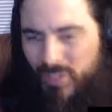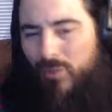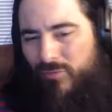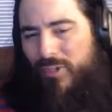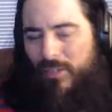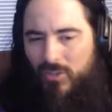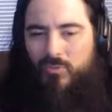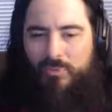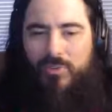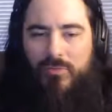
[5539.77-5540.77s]

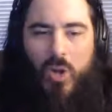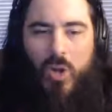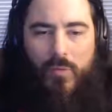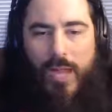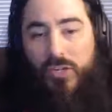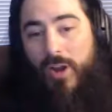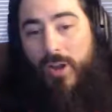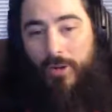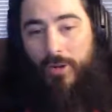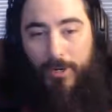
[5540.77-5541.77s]
You've shown that track
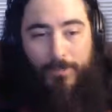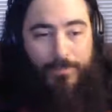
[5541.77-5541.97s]
record.